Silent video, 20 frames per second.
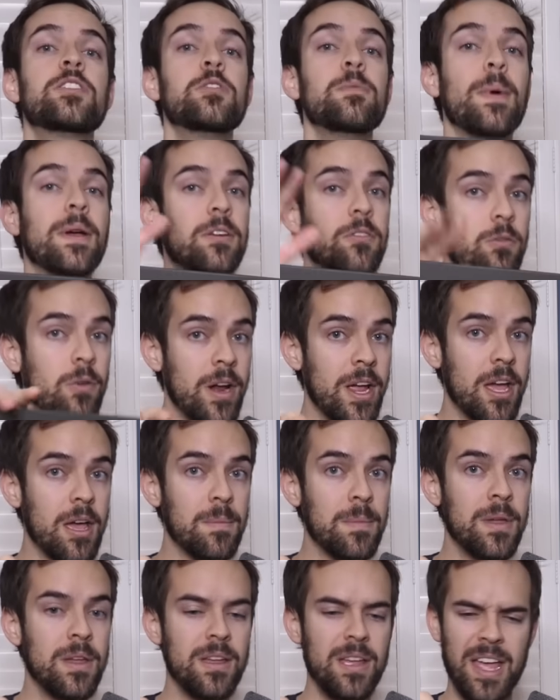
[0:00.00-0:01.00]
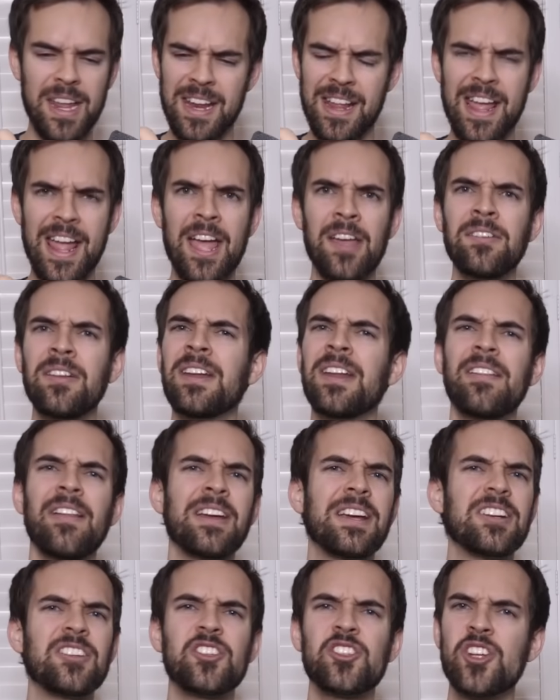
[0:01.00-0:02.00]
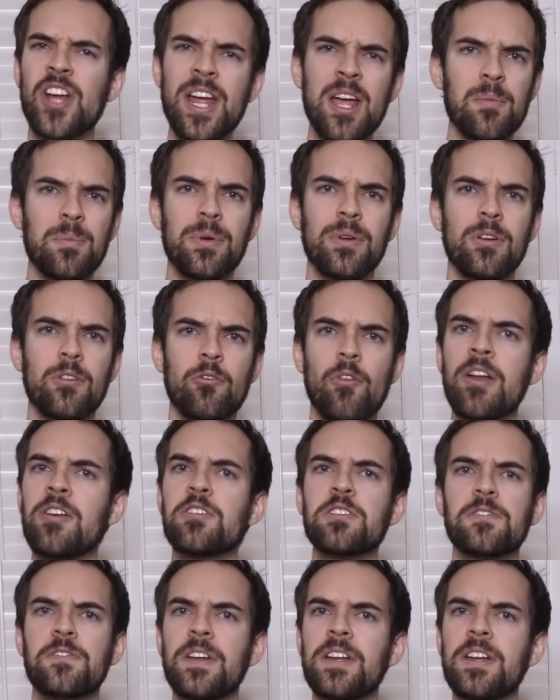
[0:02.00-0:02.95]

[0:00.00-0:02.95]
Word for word: to my Gram, and it handled it like a champ, renders